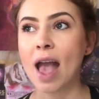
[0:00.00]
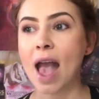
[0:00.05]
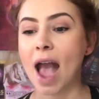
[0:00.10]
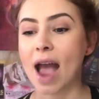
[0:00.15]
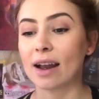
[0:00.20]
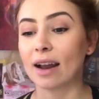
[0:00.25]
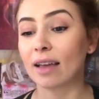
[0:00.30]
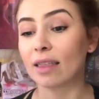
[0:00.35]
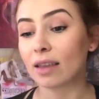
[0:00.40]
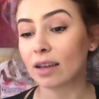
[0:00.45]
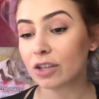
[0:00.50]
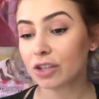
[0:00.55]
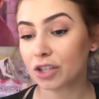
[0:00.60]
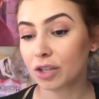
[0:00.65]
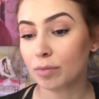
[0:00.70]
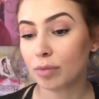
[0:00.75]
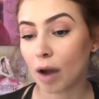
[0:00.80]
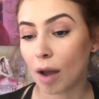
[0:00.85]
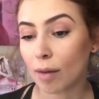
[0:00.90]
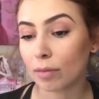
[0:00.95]
and I think she
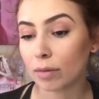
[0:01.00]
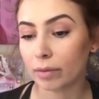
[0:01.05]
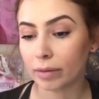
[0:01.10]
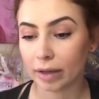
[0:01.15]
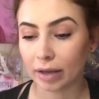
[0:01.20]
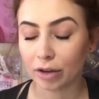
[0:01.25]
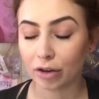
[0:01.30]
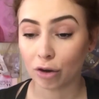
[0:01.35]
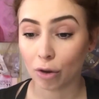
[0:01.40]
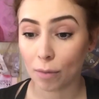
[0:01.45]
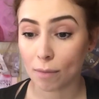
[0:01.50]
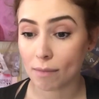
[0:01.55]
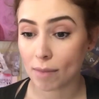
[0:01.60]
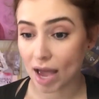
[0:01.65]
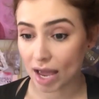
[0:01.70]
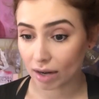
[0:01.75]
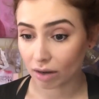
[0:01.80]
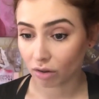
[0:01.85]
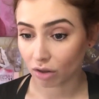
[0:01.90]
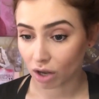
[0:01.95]
probably
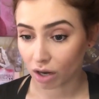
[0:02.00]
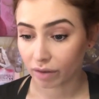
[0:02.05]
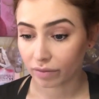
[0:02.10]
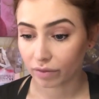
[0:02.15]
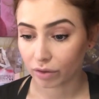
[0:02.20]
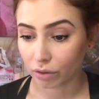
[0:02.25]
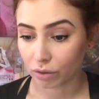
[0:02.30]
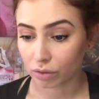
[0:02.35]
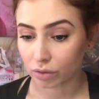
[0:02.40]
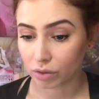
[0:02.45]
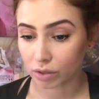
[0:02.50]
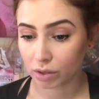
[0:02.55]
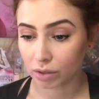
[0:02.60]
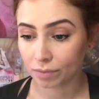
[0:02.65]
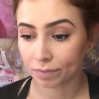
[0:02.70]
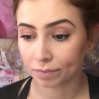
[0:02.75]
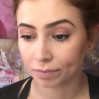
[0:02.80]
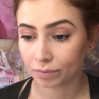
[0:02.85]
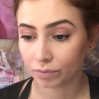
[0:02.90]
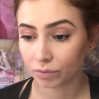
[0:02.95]
met a lot of those
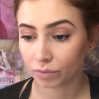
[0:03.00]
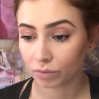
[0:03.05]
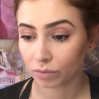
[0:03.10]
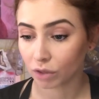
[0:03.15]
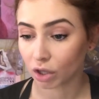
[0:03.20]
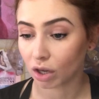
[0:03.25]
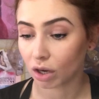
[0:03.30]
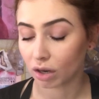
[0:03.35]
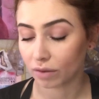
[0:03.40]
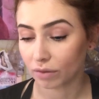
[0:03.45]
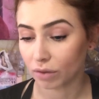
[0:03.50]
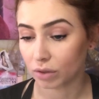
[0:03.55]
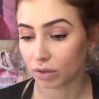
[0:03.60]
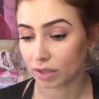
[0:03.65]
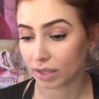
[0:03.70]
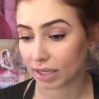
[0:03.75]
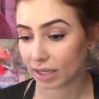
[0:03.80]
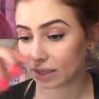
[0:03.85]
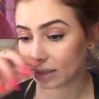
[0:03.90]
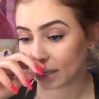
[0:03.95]

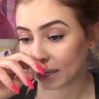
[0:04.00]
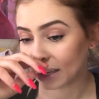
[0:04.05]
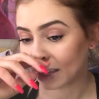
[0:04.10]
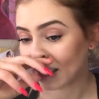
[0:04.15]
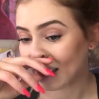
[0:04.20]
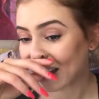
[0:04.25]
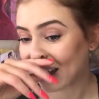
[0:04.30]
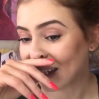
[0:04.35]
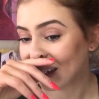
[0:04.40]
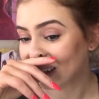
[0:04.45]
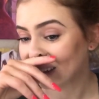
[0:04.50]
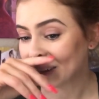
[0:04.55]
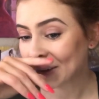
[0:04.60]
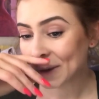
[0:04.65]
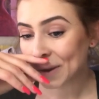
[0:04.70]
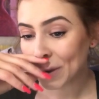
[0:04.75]
needs that he had.